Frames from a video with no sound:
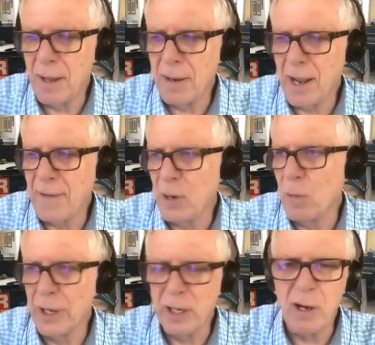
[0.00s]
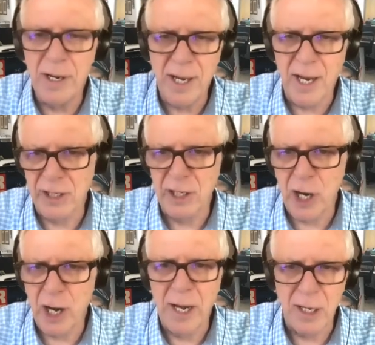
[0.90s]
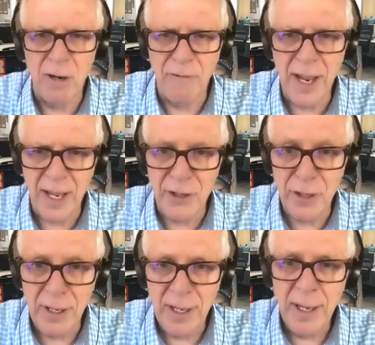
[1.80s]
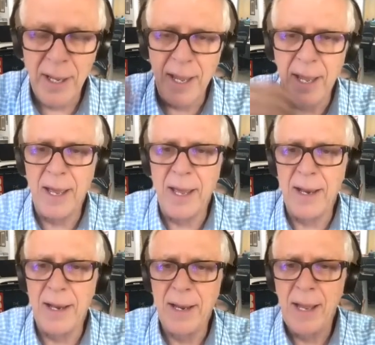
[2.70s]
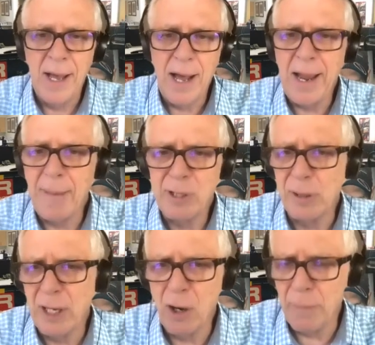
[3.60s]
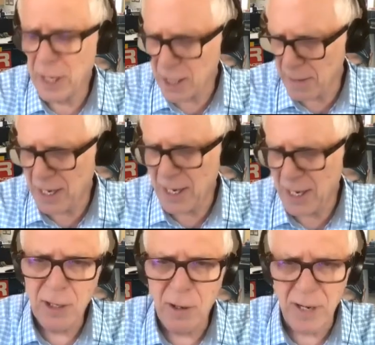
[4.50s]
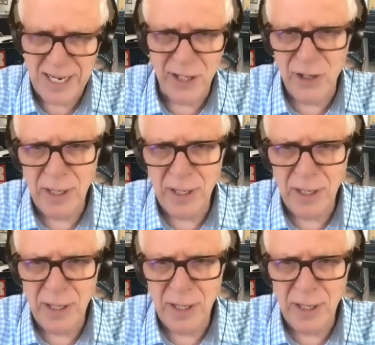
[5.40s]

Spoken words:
if you will, the context to generate new fans. And I absolutely hope they come in. IndyCar needs it.